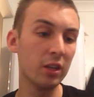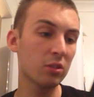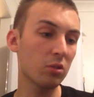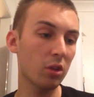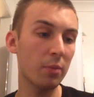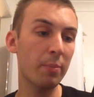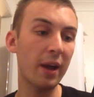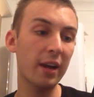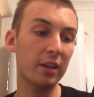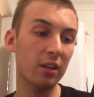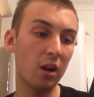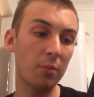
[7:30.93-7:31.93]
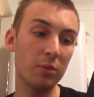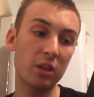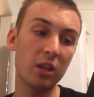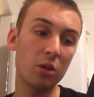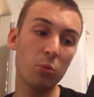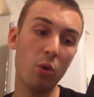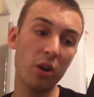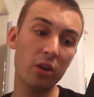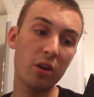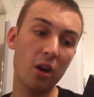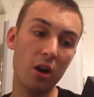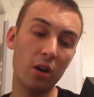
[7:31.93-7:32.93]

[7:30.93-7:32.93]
So on the back, you get your one.